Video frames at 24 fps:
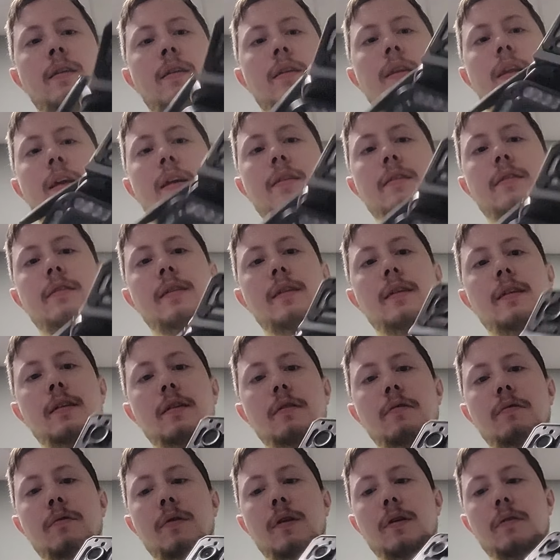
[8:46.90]
Next thing
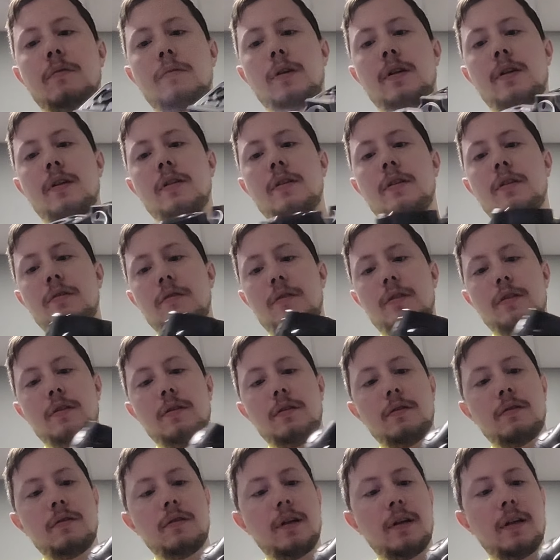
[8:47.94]
you will want to do
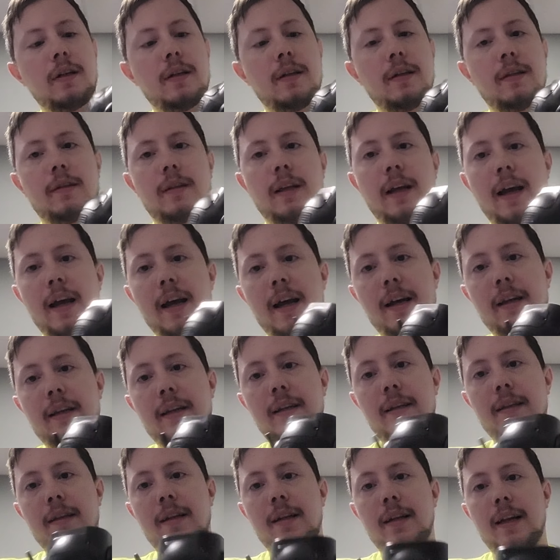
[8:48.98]
too is add
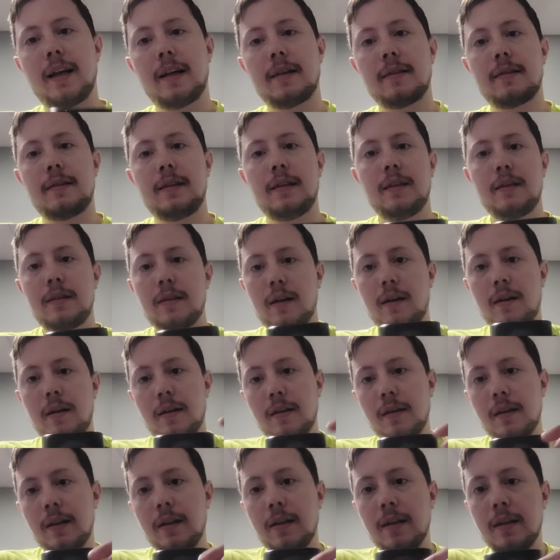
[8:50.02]
in an SD
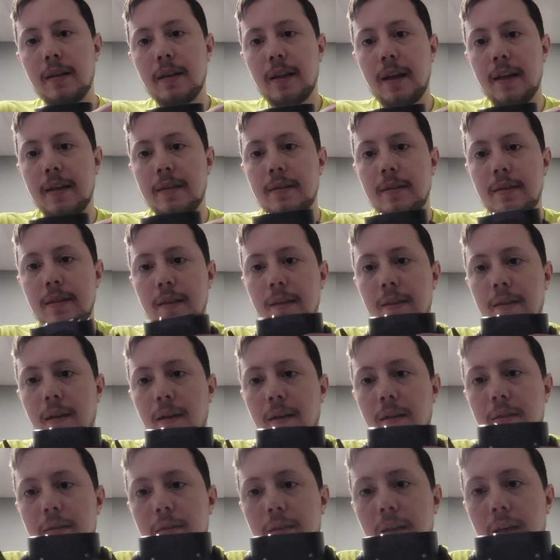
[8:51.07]
card. The SD
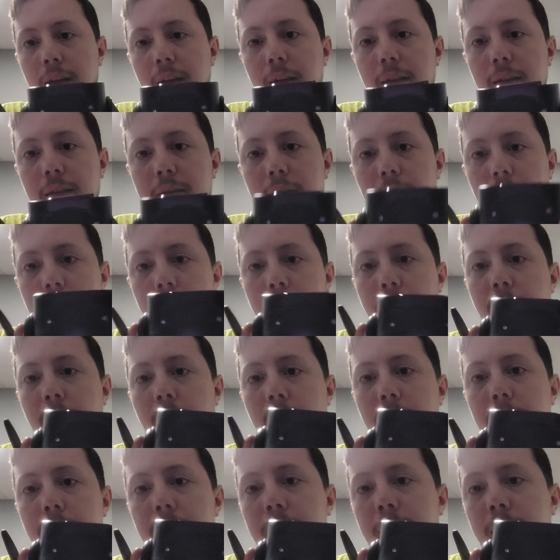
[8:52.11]
card slot is on the
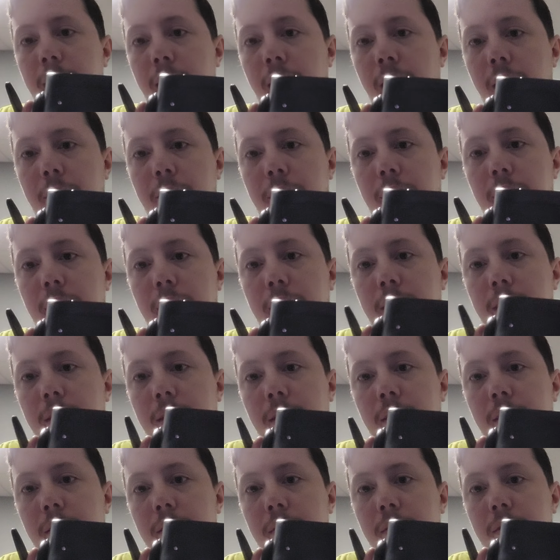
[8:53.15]
bottom of the camera here.
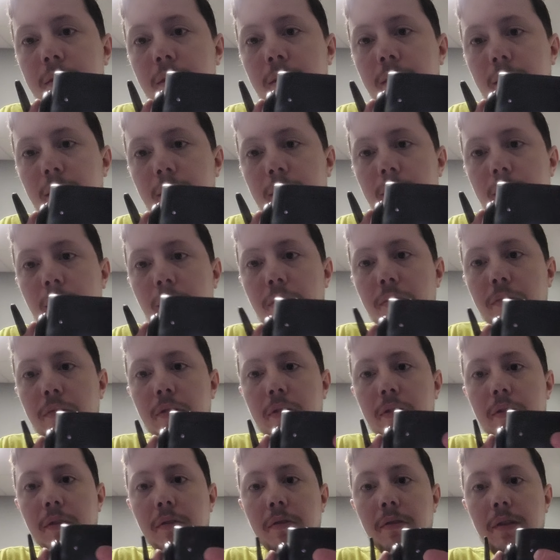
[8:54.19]
You'll see these two
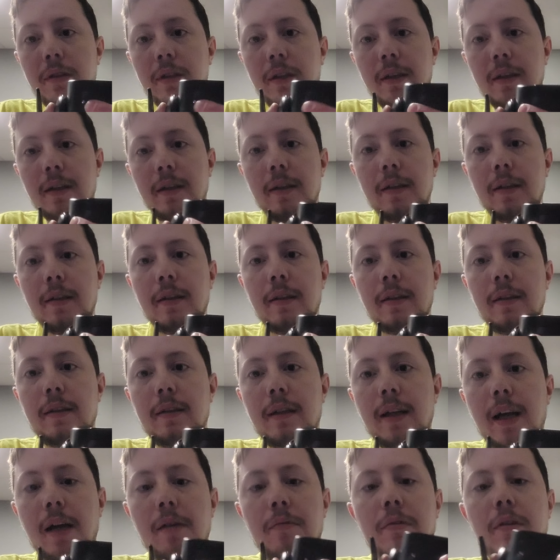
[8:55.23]
screws here. This
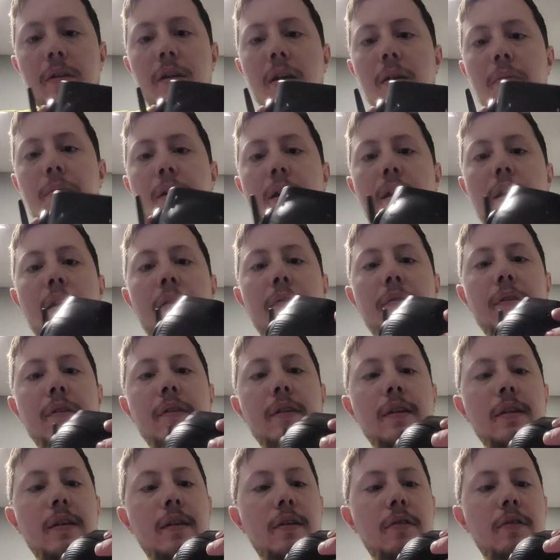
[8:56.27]
guy will come off,
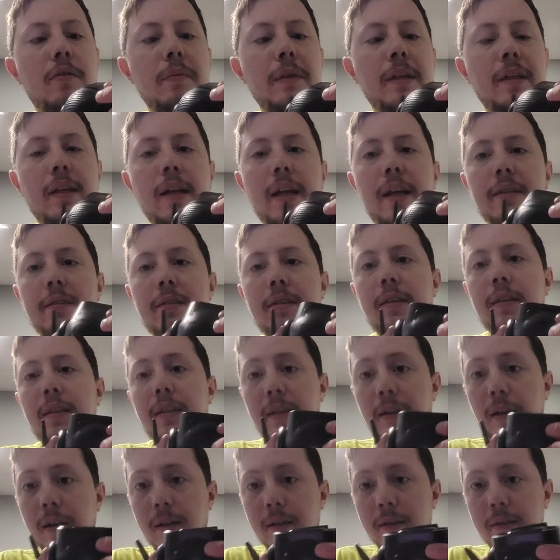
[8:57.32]
and then there will be an SD
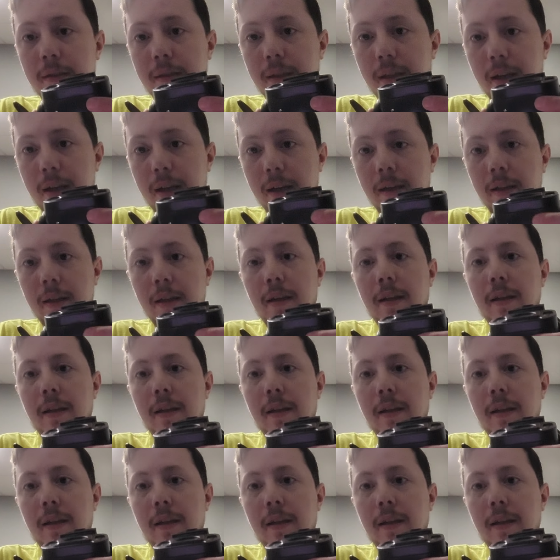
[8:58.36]
card slot.